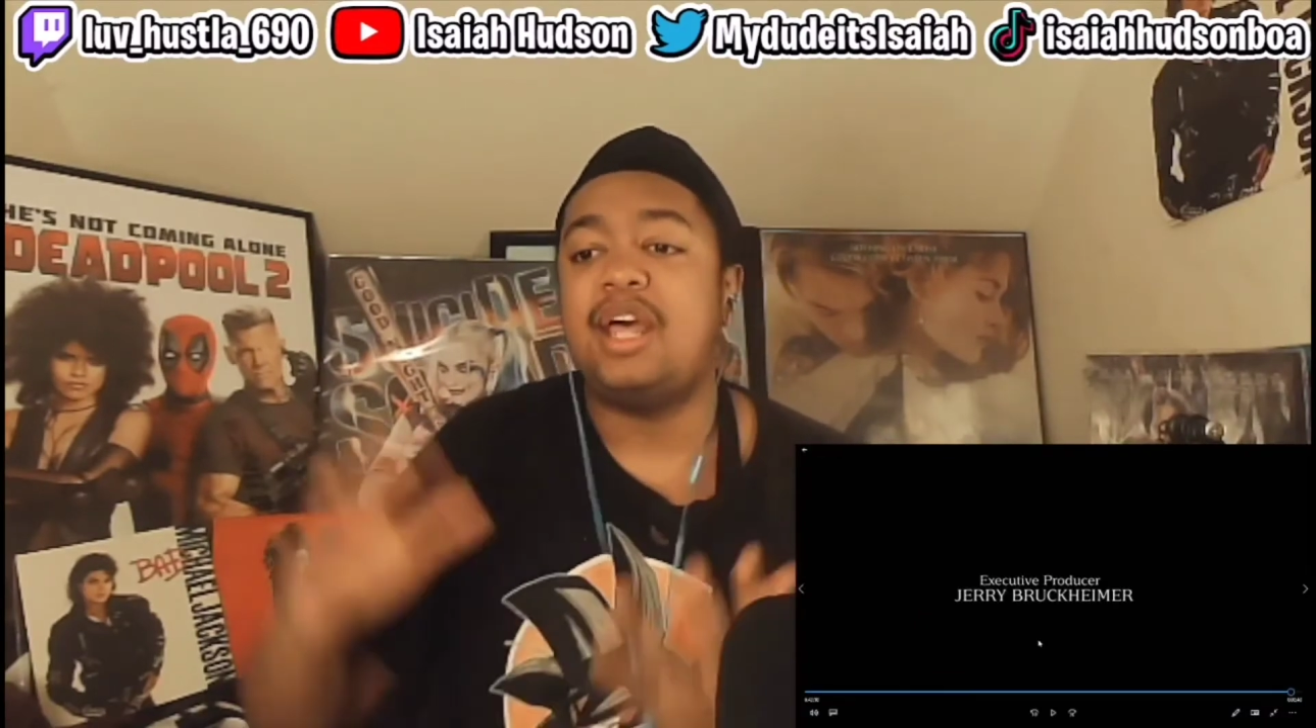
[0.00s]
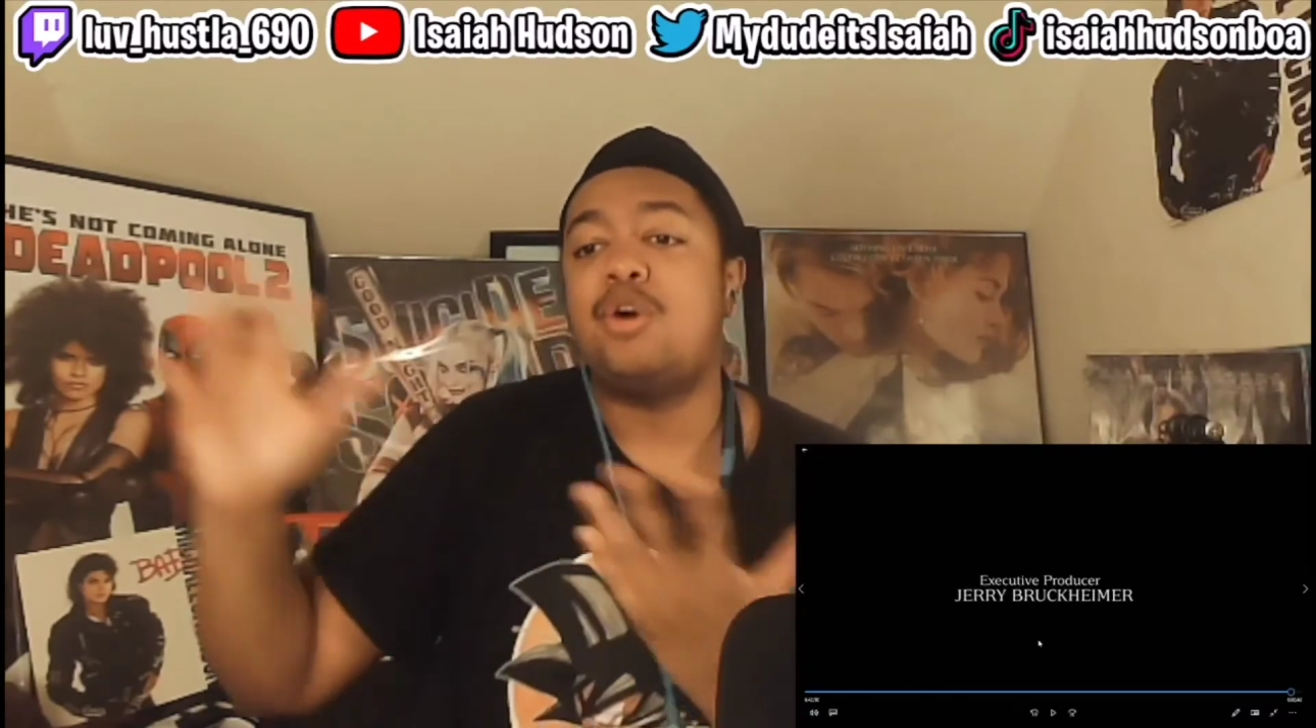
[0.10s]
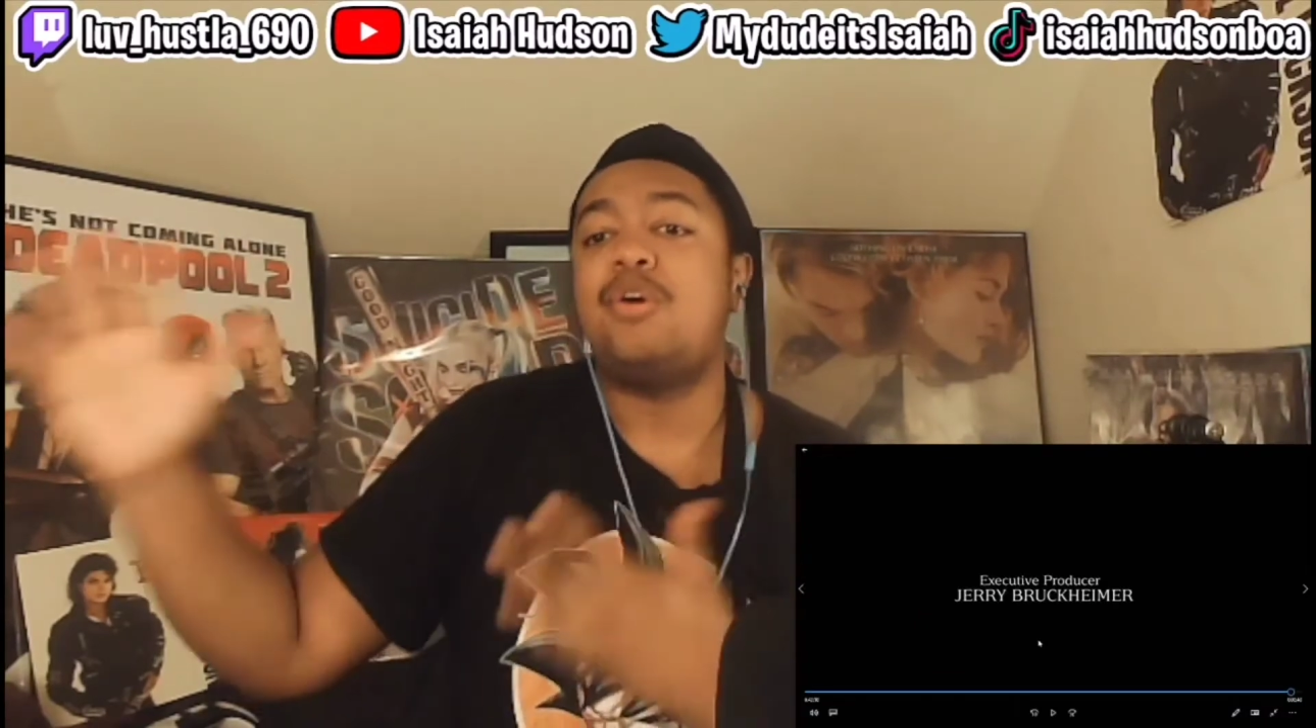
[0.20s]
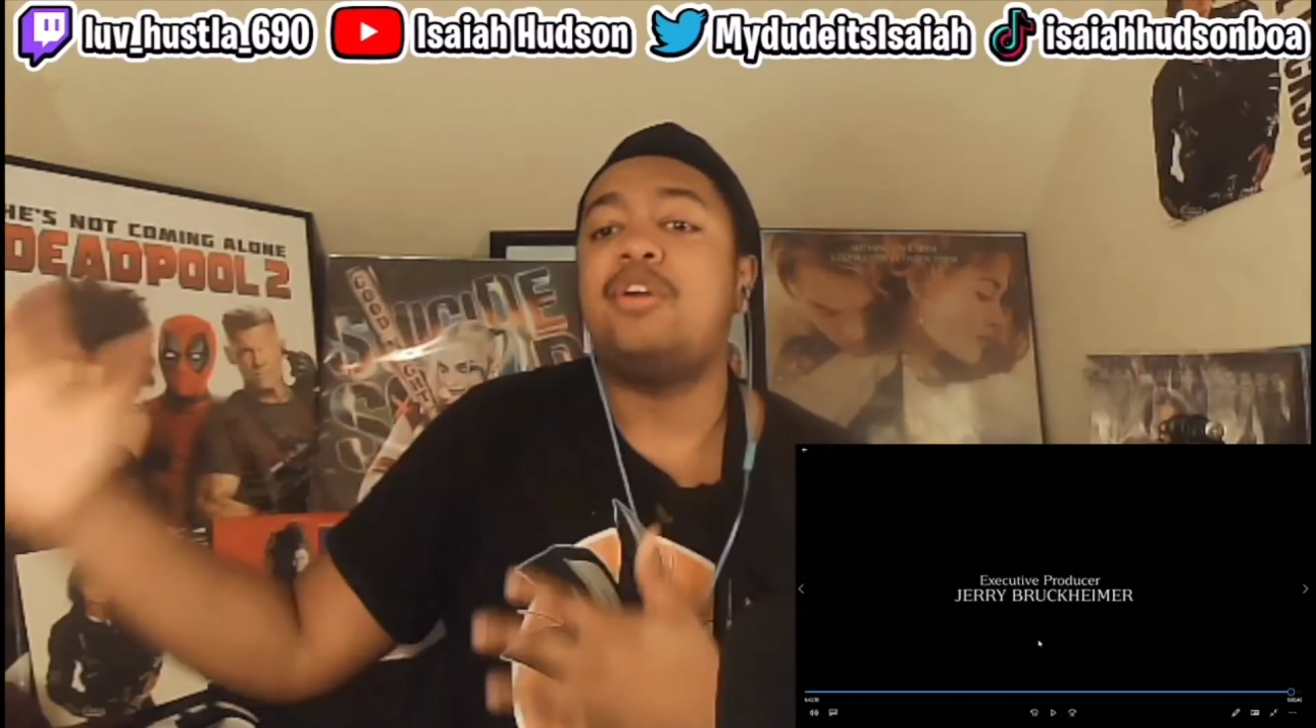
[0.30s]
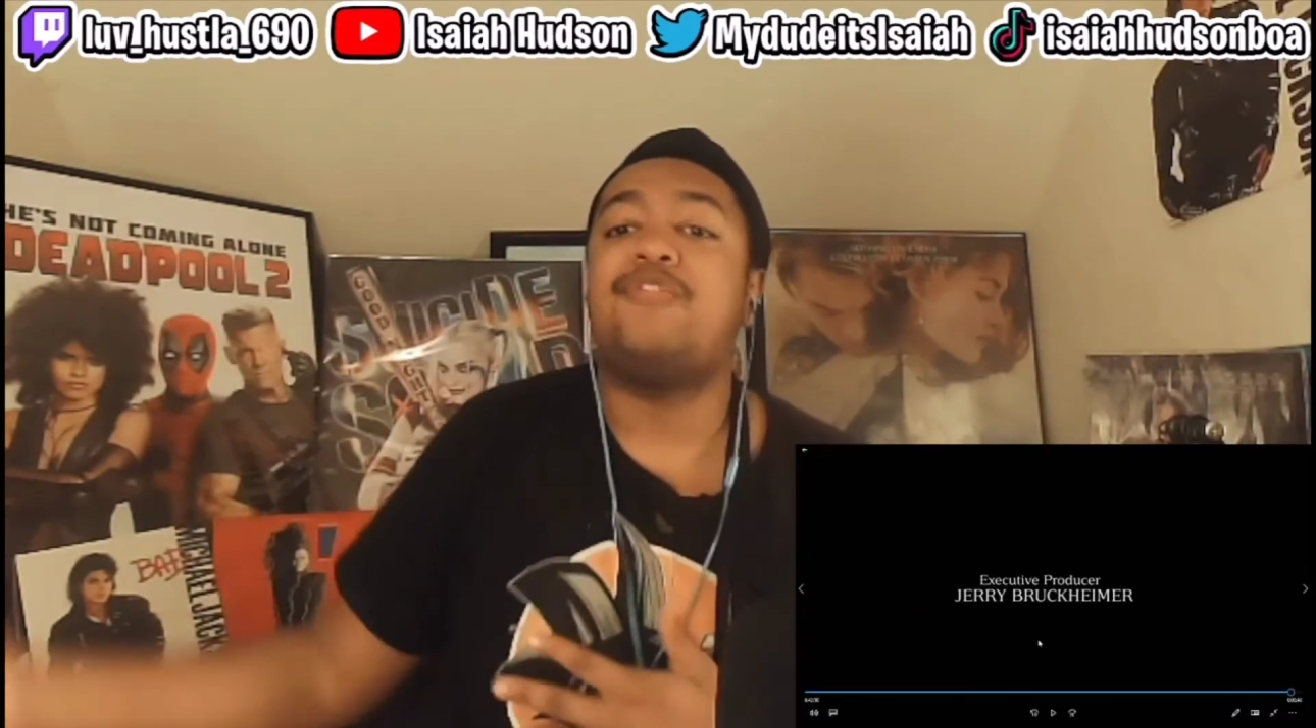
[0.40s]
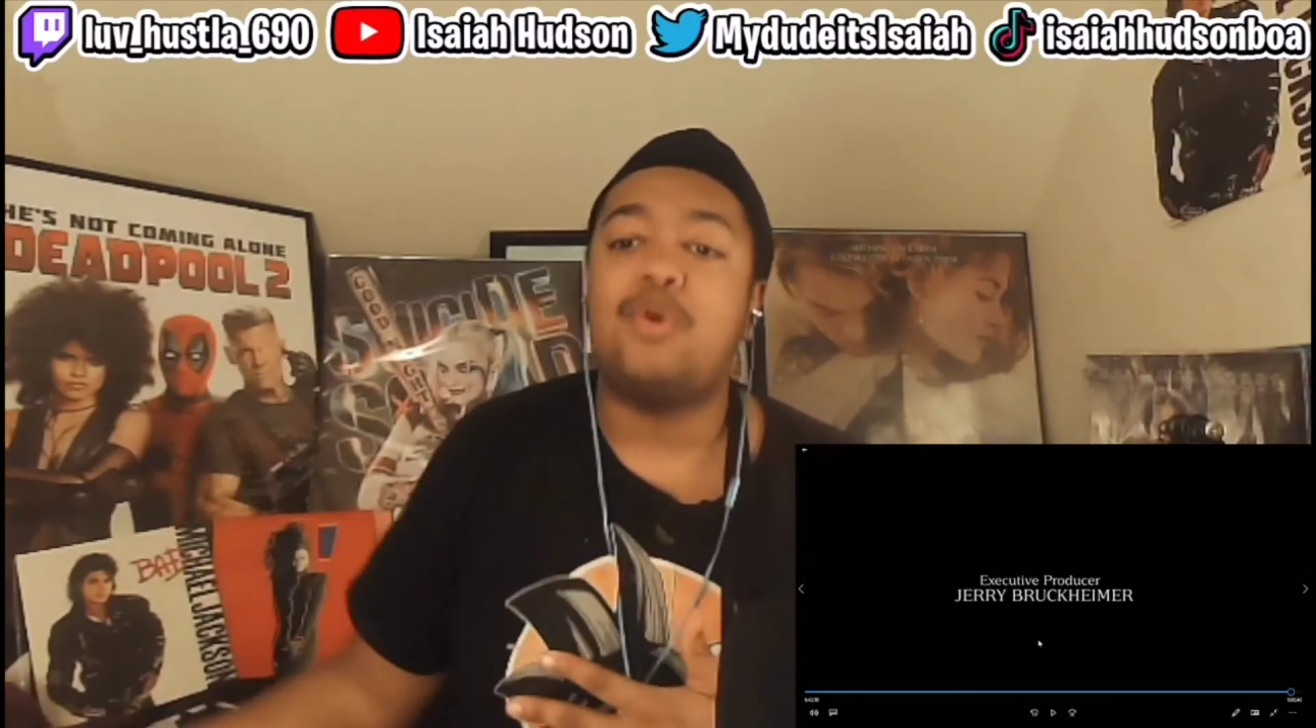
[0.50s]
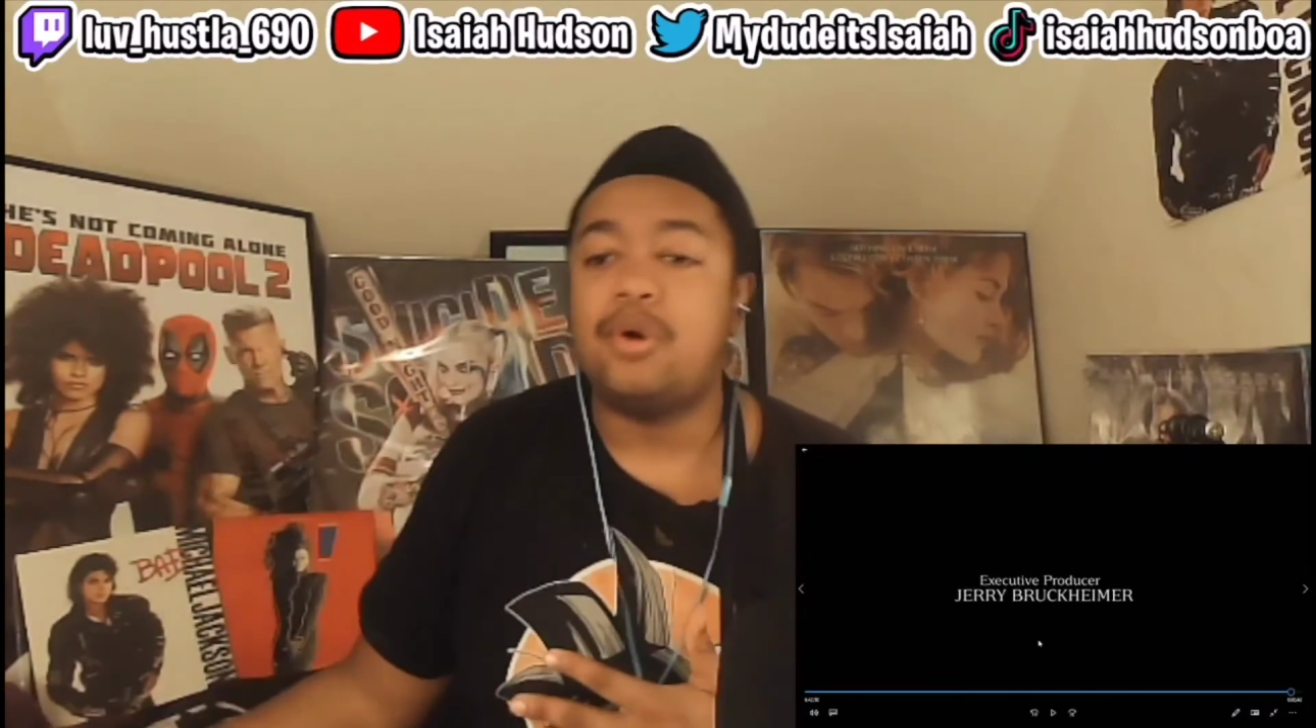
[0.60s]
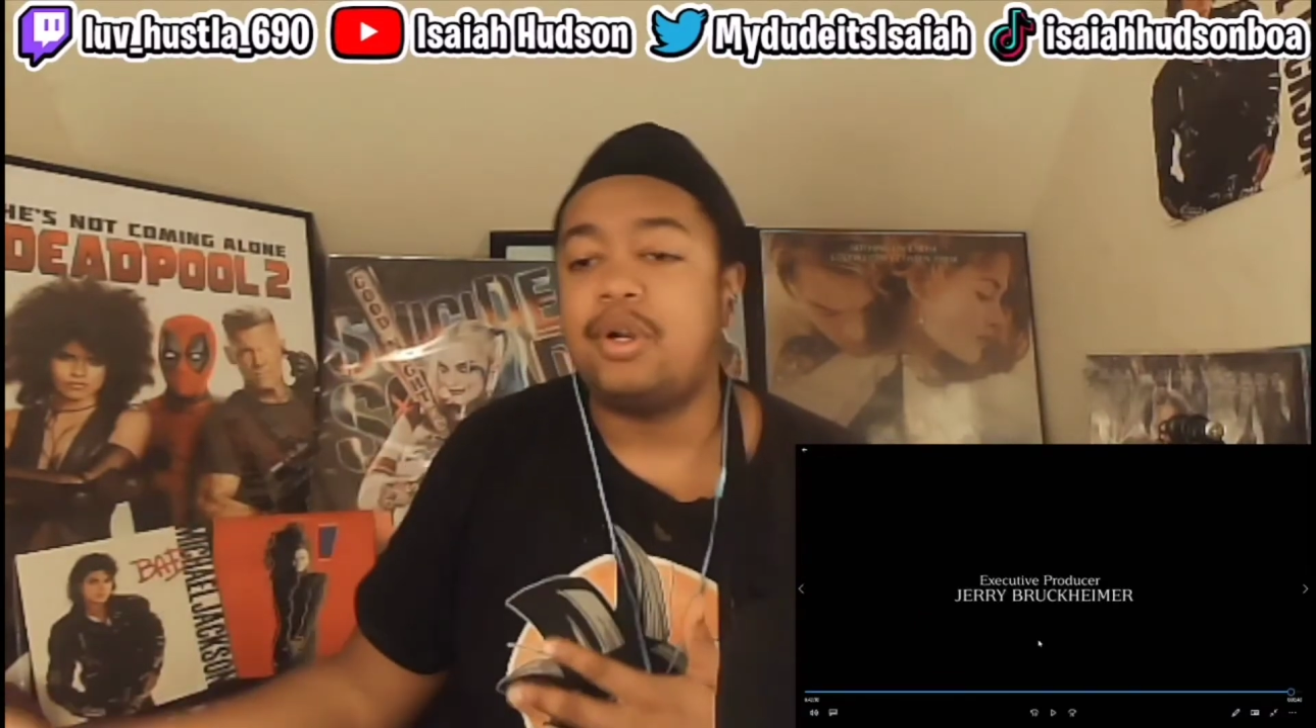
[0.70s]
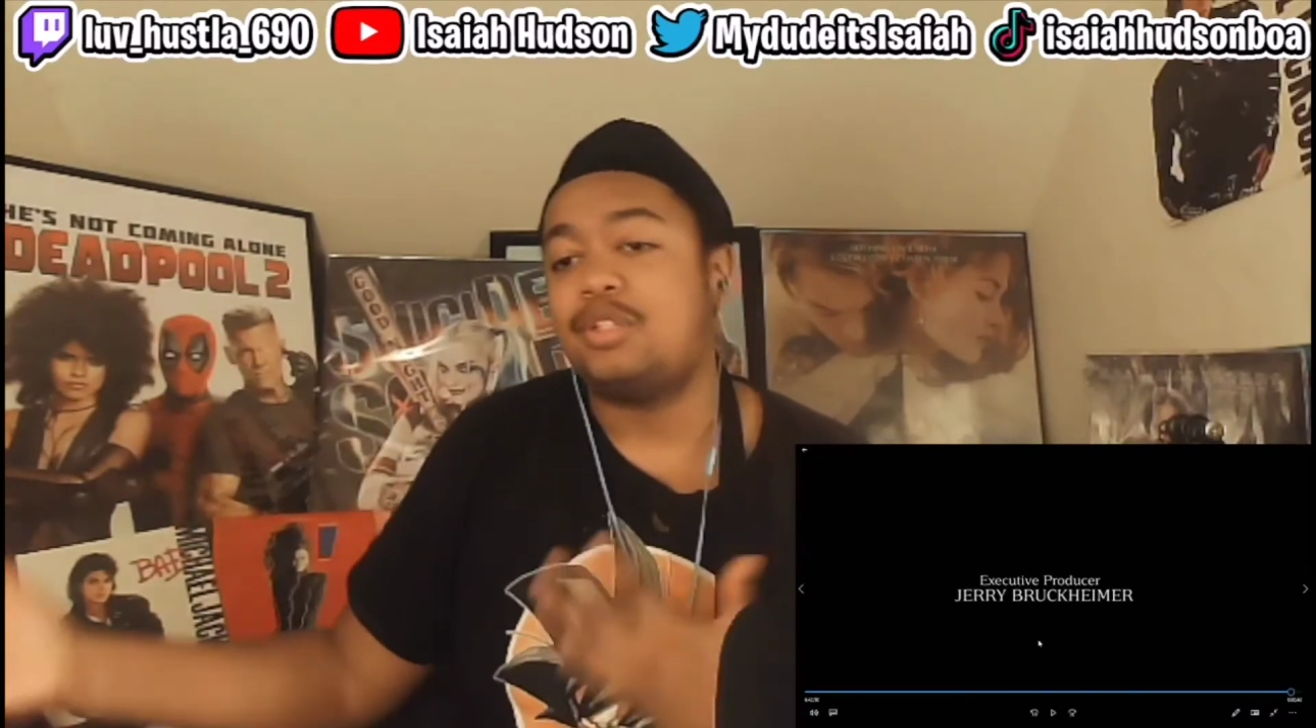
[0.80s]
going forward